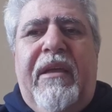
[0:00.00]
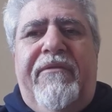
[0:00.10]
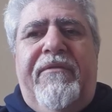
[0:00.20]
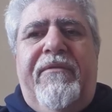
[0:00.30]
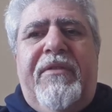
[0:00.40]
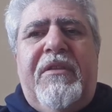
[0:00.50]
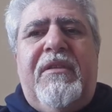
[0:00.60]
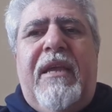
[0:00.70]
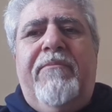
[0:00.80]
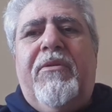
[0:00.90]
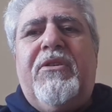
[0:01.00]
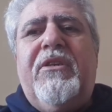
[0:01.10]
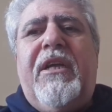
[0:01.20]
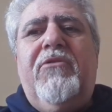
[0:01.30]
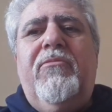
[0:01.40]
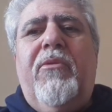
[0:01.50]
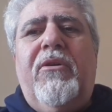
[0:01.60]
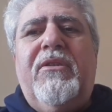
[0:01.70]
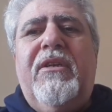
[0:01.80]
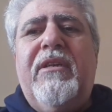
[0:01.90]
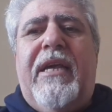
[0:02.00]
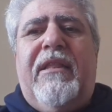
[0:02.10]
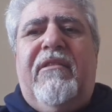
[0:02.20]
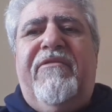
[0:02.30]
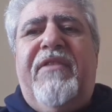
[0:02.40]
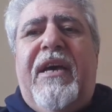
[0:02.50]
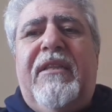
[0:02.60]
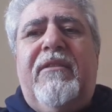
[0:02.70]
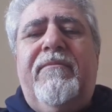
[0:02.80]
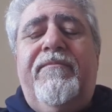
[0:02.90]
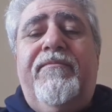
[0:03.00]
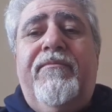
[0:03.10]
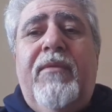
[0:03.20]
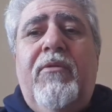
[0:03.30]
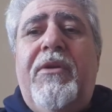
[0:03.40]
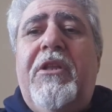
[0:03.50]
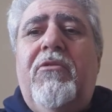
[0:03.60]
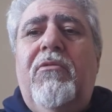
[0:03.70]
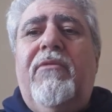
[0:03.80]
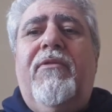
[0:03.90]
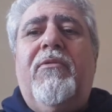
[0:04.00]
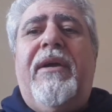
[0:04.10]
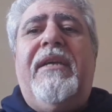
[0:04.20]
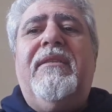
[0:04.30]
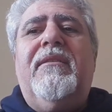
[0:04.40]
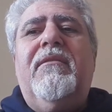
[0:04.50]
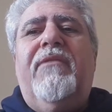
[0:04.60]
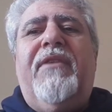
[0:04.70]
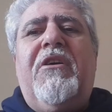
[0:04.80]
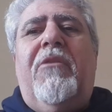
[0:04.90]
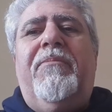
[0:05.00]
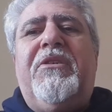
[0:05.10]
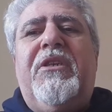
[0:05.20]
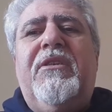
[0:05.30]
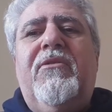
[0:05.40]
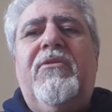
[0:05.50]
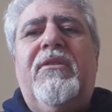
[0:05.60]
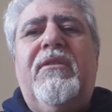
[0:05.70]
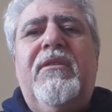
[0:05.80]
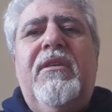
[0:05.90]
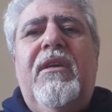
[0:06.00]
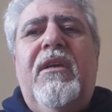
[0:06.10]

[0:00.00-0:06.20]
If the same person can do both, great. If not, we need to look for ways of accomplishing those